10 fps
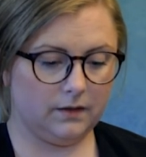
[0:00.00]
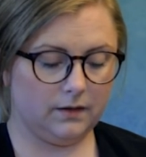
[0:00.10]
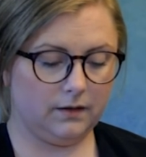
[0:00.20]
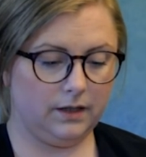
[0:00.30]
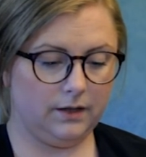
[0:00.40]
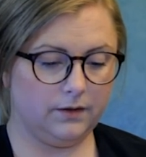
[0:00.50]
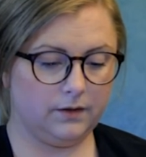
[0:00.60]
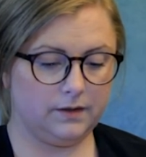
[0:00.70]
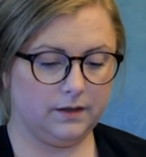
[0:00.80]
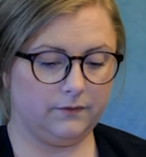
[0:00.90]
and here you can
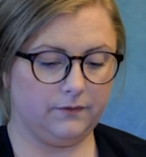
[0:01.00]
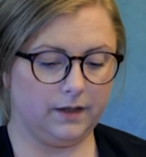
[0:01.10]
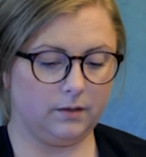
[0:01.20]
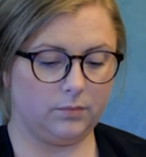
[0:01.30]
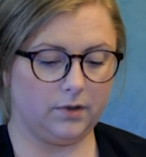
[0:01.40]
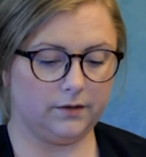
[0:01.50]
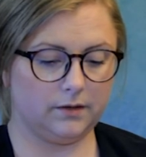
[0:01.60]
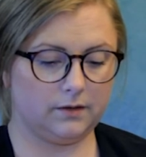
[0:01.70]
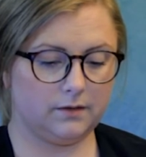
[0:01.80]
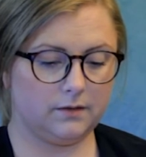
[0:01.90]
see the final
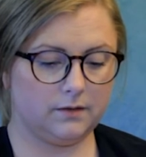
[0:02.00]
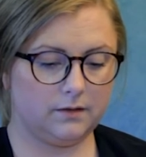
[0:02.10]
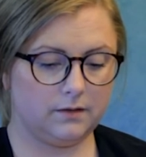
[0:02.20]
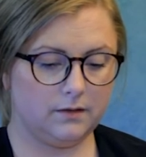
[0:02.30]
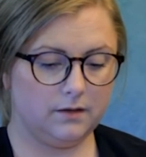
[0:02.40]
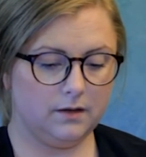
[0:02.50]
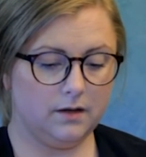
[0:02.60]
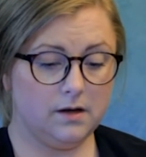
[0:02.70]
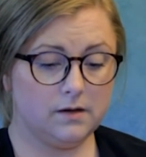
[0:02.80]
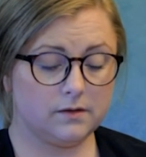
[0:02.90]
product.
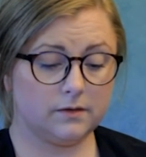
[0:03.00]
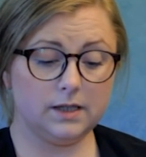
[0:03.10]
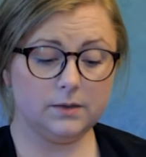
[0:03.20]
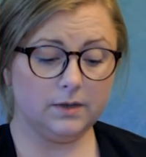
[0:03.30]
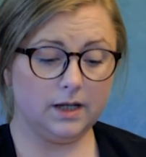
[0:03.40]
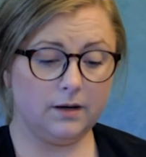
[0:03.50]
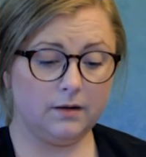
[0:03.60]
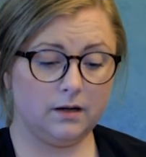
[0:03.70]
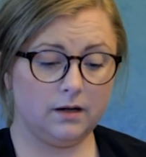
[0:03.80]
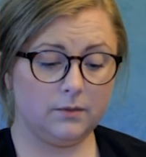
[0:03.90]
So this one
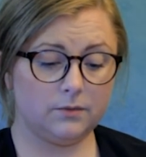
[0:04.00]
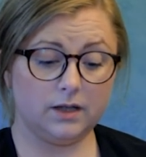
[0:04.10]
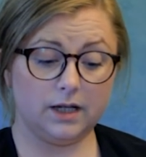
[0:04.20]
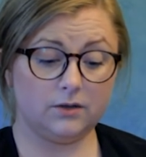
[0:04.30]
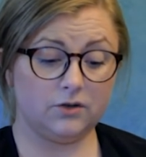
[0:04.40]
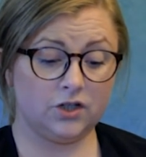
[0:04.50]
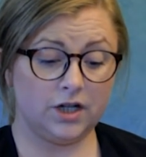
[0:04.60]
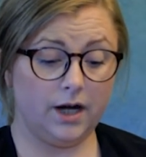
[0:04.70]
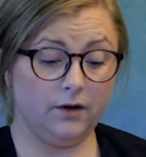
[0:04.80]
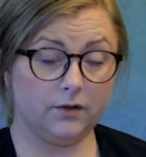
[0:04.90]
I would like to
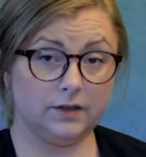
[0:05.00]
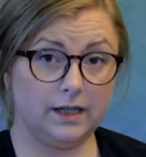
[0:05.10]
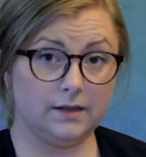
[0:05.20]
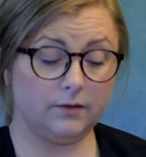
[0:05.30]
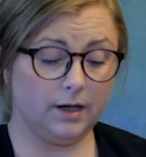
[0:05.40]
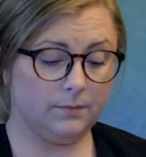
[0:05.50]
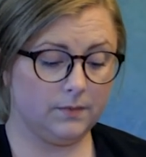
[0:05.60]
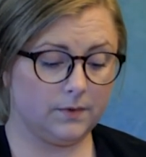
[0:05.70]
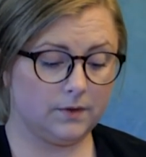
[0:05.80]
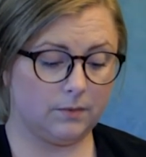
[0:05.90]
share on Instagram,
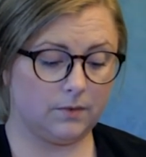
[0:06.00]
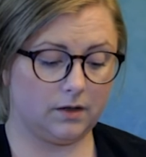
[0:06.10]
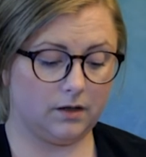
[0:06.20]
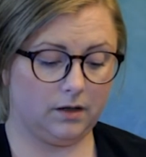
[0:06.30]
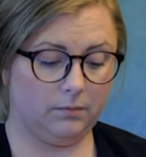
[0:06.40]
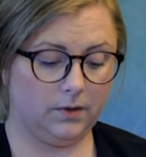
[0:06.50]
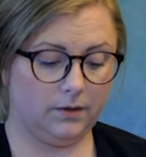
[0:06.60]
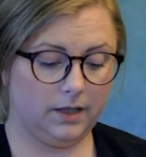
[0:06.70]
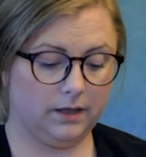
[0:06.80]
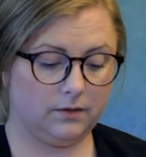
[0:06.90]
so I'm gonna
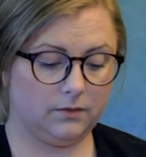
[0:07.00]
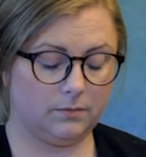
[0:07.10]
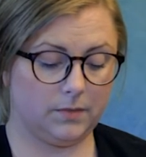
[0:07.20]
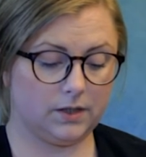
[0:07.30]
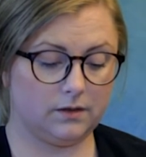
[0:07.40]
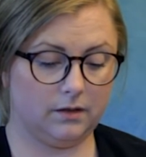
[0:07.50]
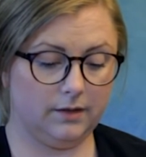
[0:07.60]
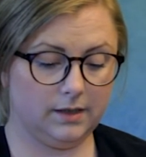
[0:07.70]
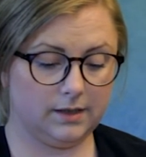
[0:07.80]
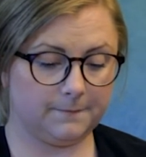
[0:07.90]
upload it to my
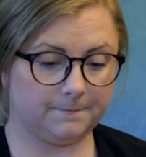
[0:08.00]
stories